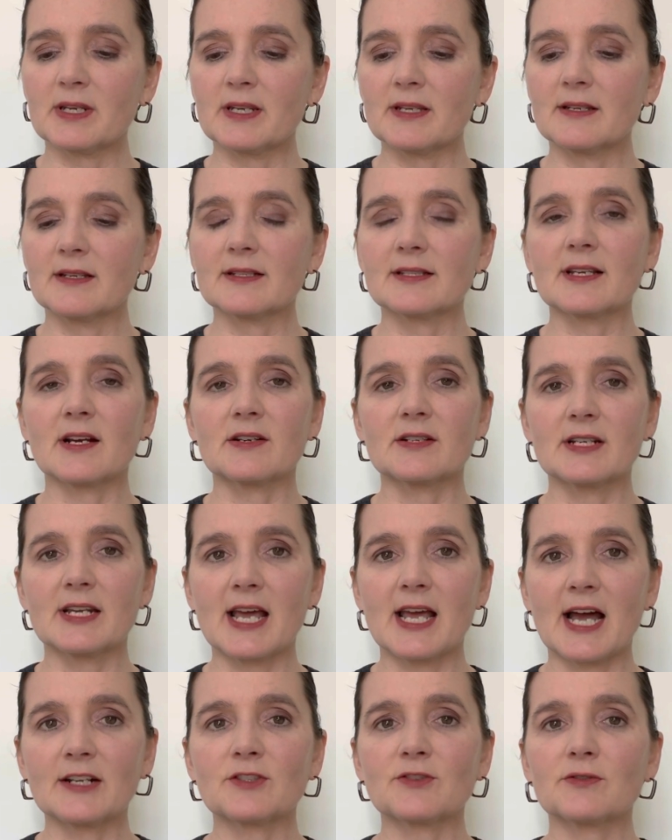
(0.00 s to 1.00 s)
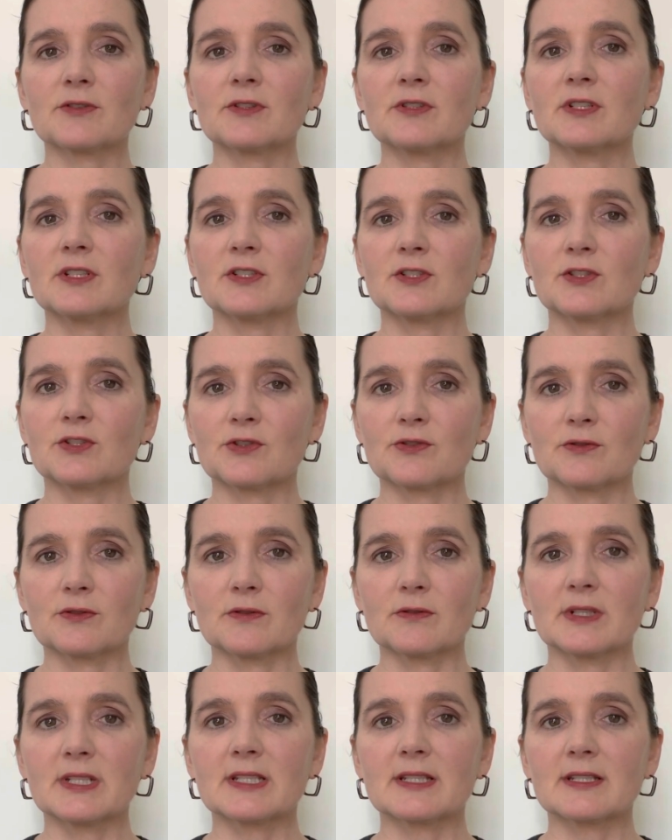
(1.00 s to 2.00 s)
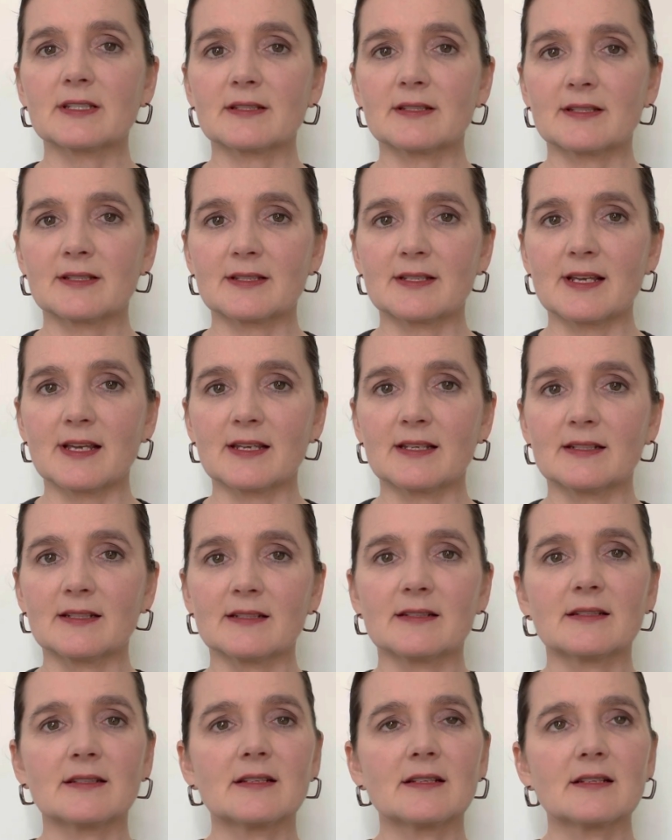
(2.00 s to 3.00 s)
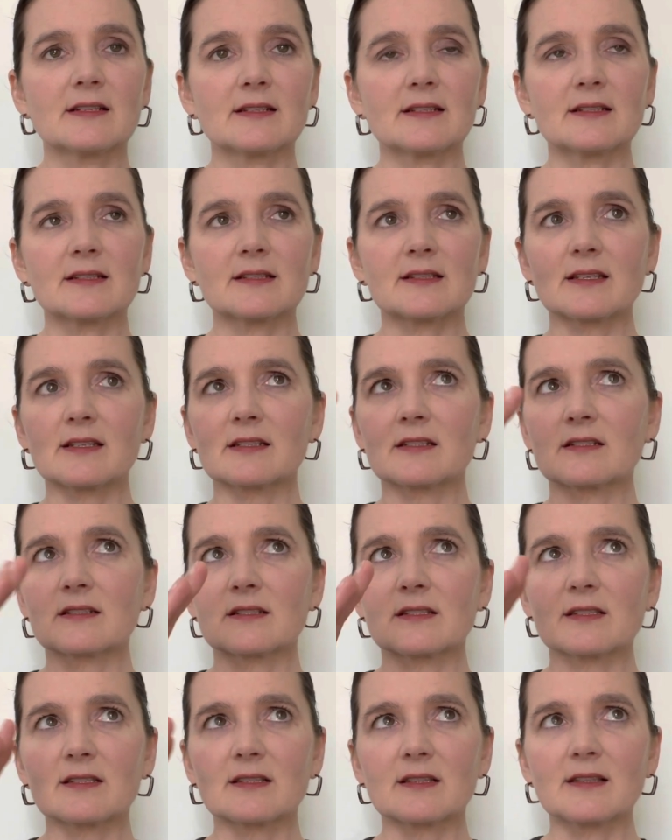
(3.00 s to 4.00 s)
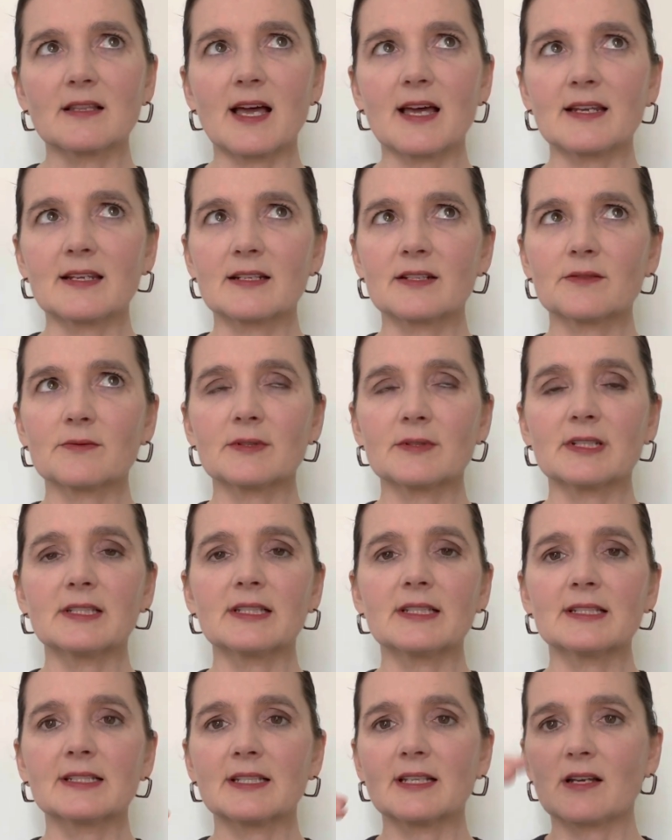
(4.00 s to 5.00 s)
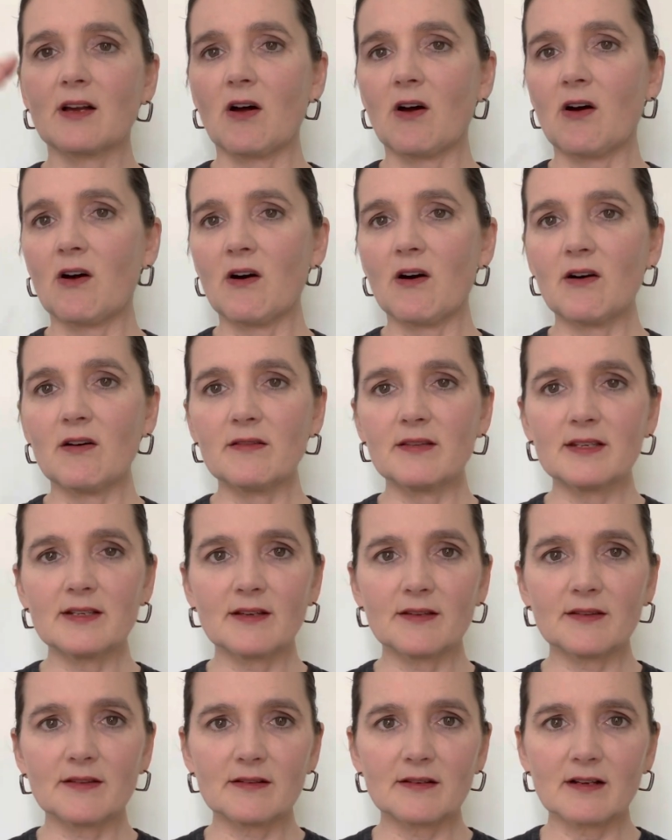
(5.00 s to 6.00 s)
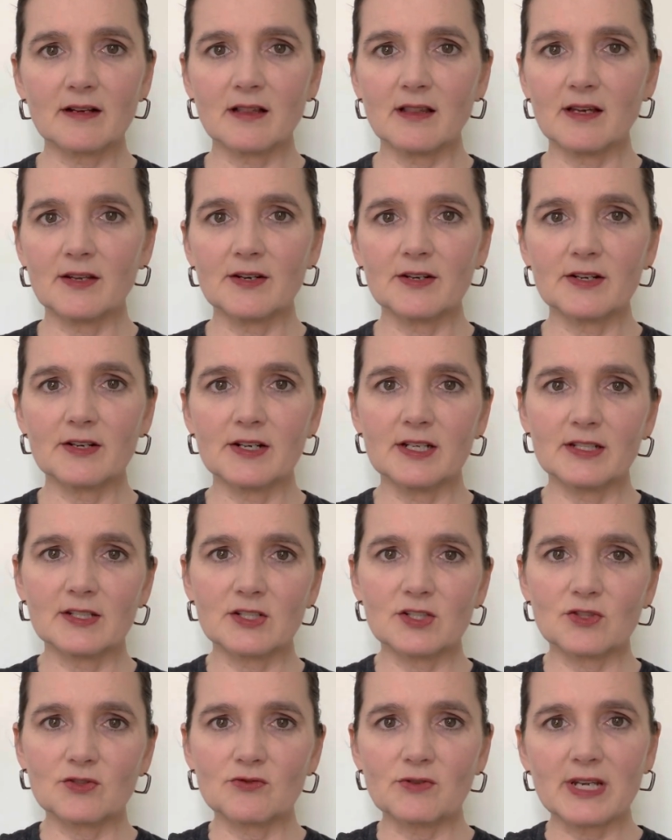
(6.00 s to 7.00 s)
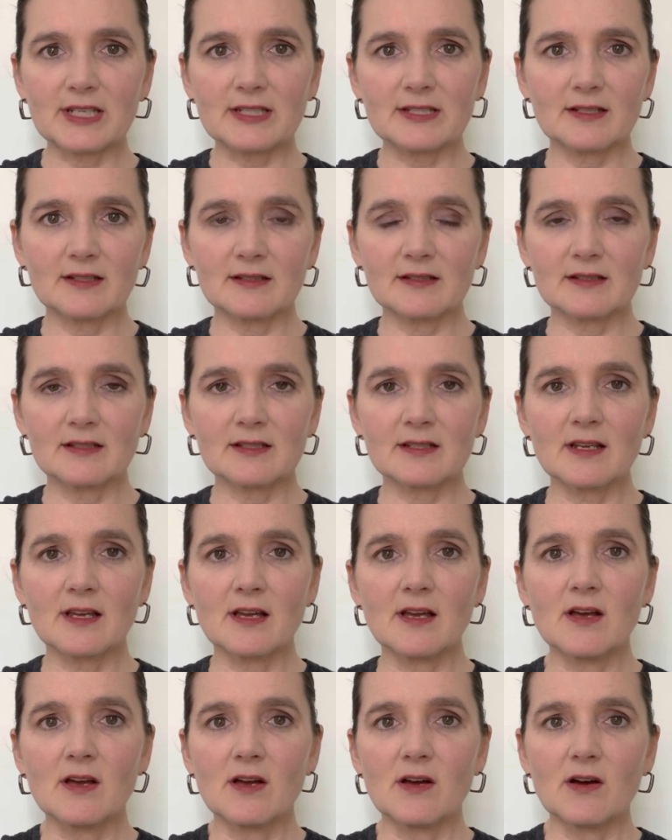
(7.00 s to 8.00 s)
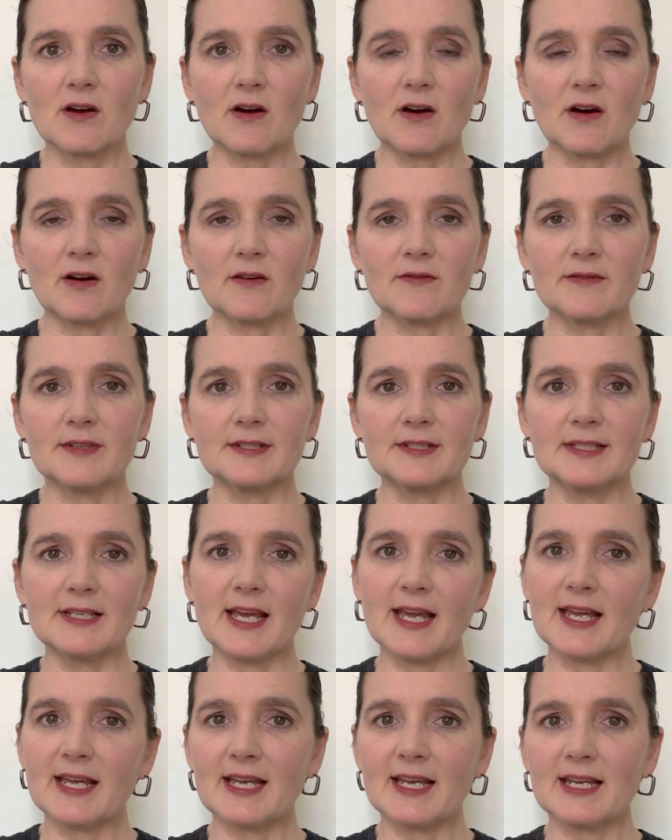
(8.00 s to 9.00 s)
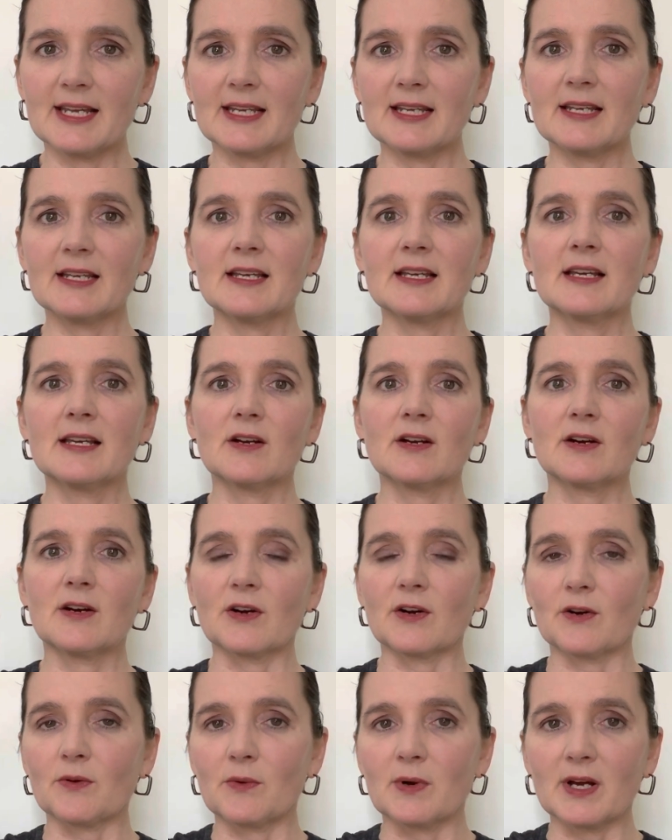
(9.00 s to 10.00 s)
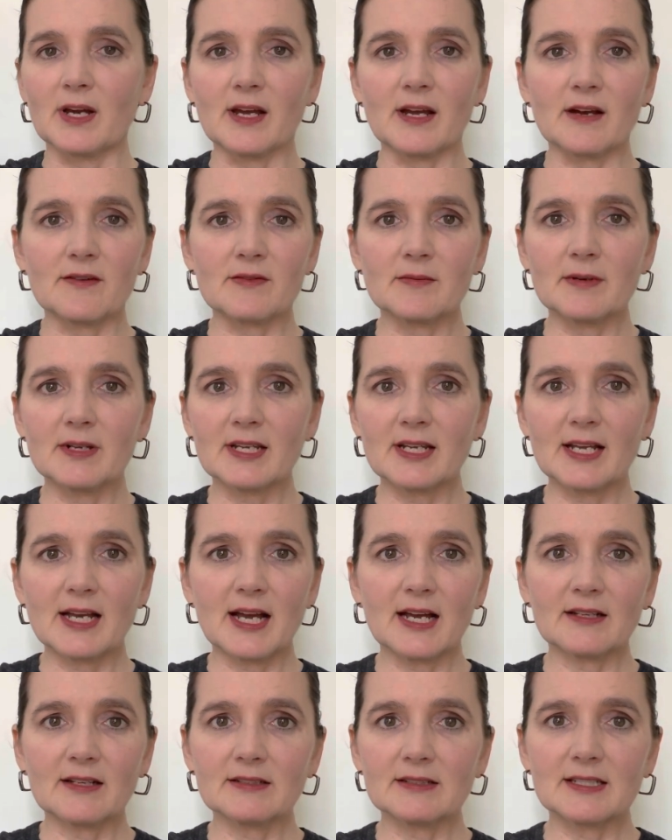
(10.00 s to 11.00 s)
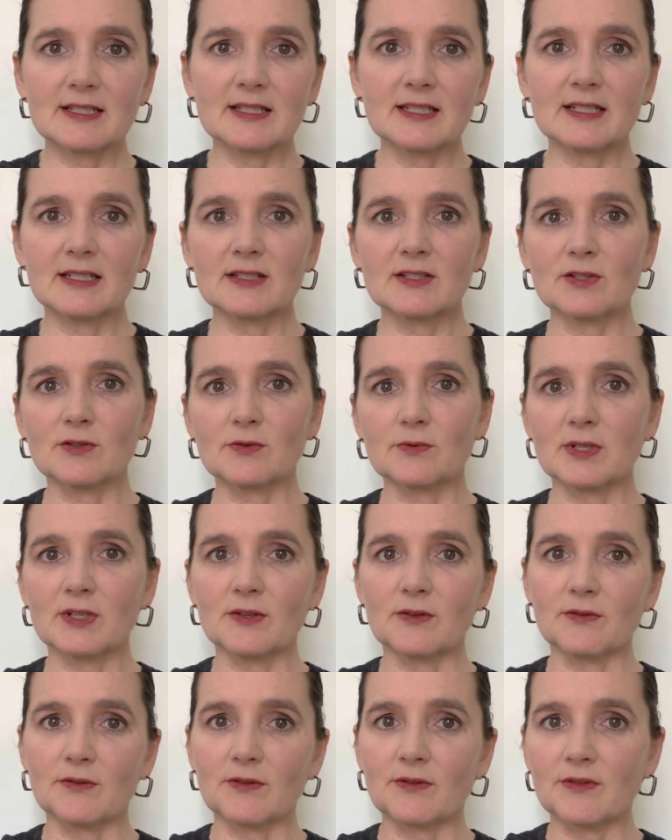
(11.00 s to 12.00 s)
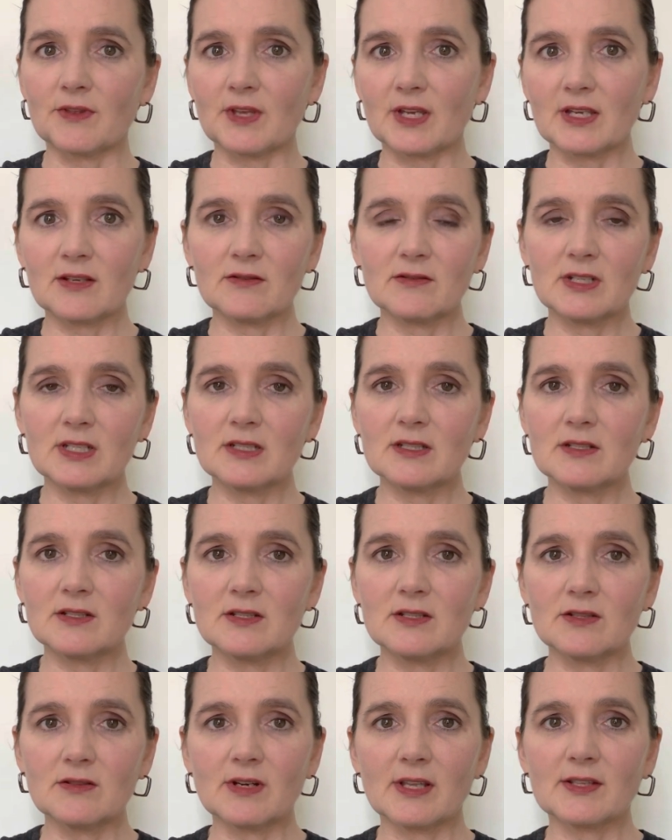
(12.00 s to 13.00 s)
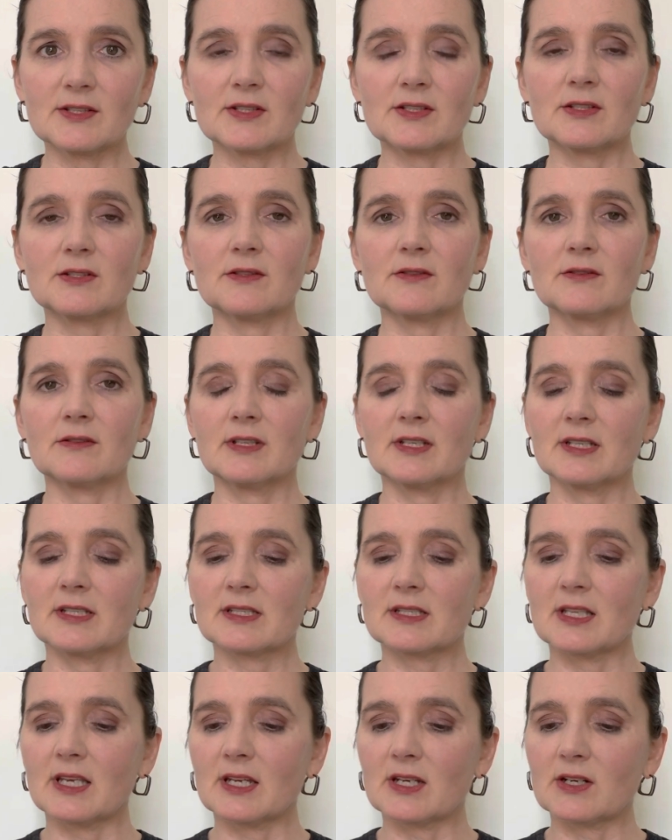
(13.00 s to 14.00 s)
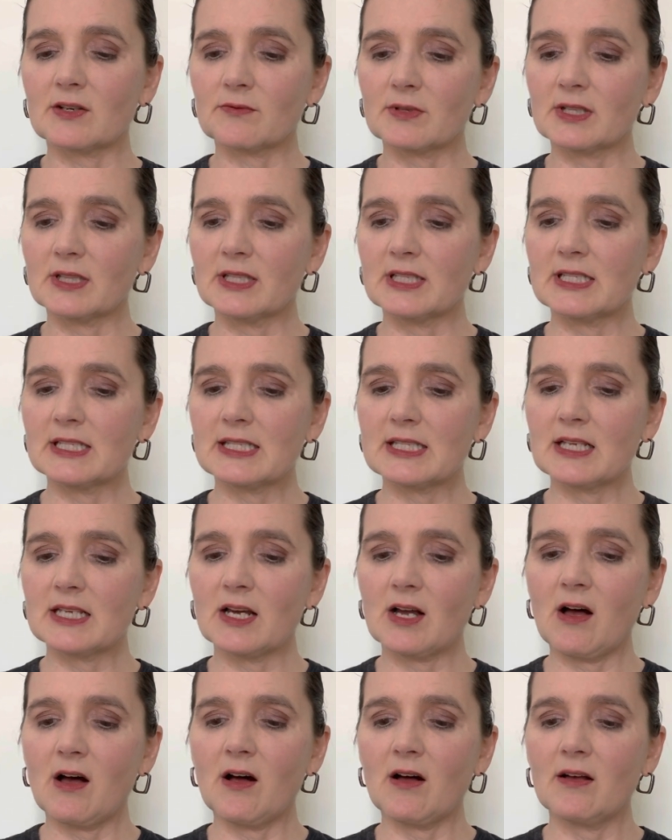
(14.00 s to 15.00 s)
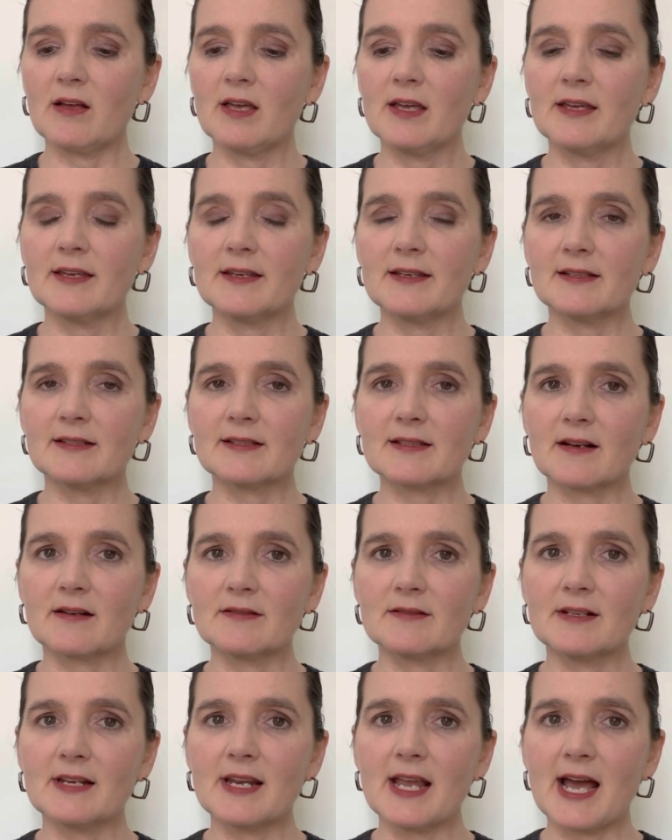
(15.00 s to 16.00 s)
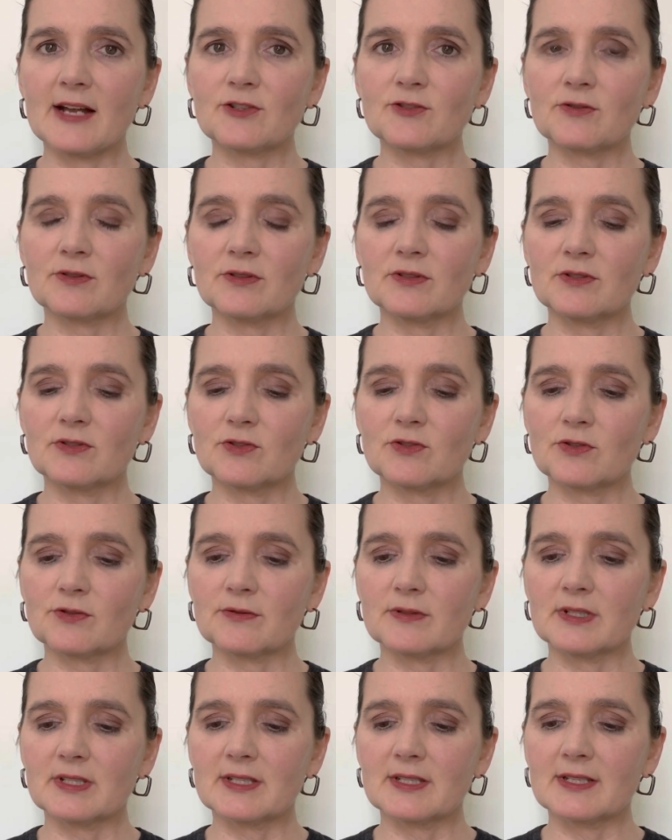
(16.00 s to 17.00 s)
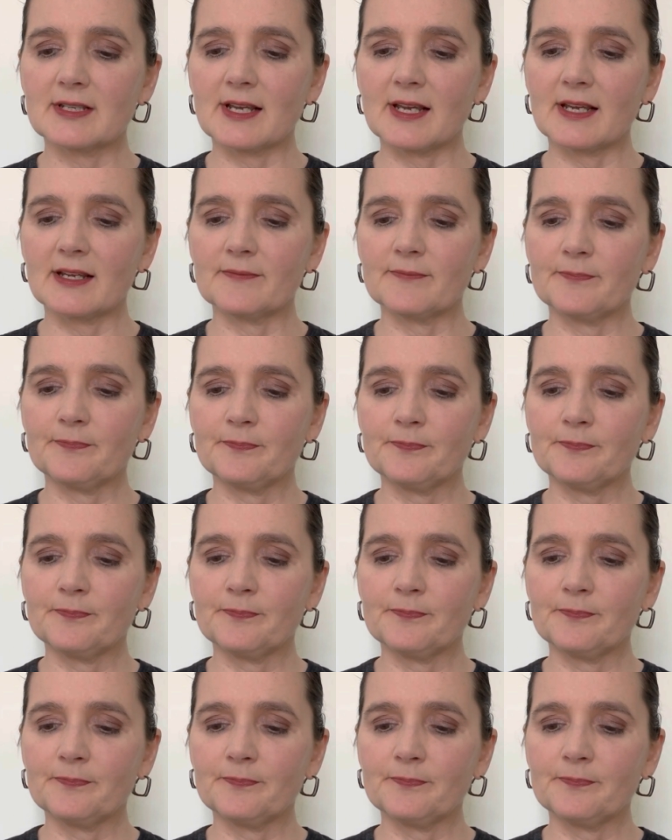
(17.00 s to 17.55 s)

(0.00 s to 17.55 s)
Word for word: is our natural and truest state. It's like you're just releasing all the other clutter and stresses of the day or what everybody else needs or what you think you need to do on the to-do list. Like, release it all. It's our natural and truest state.